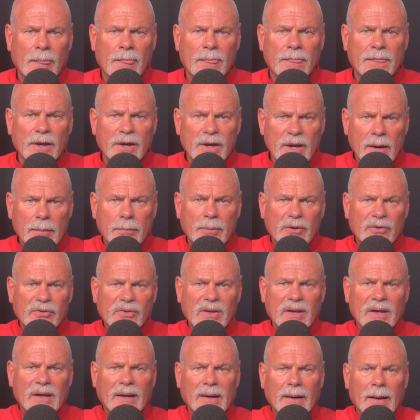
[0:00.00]
the numbers
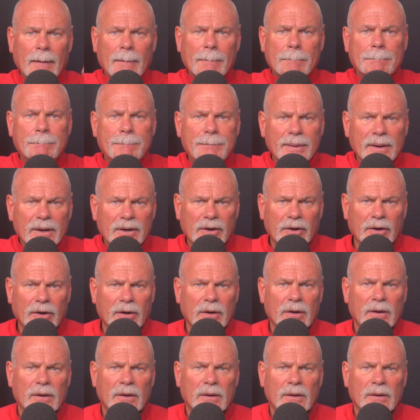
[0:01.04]
get bigger,
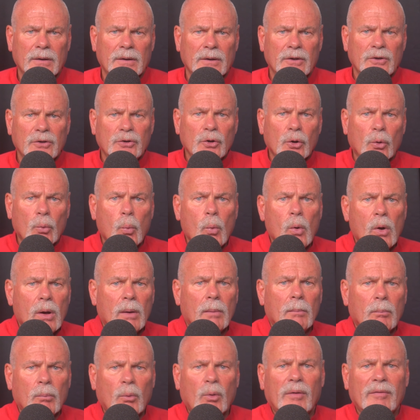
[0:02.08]
you'll
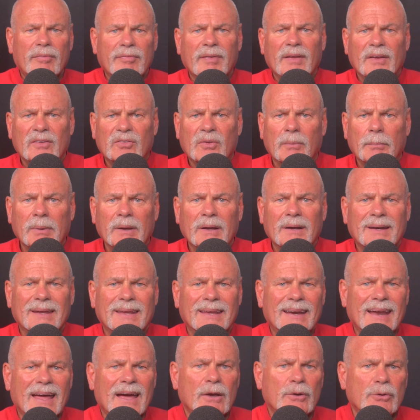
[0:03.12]
want more flexibility
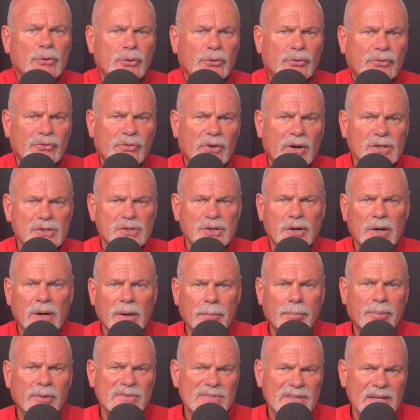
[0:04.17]
in how you structure and
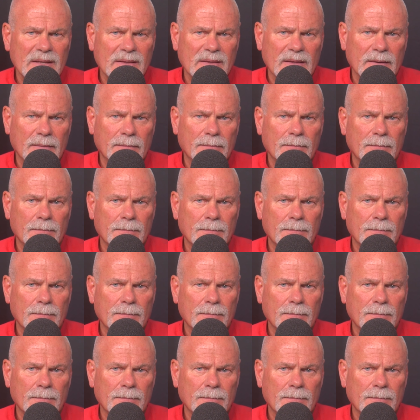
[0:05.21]
present them.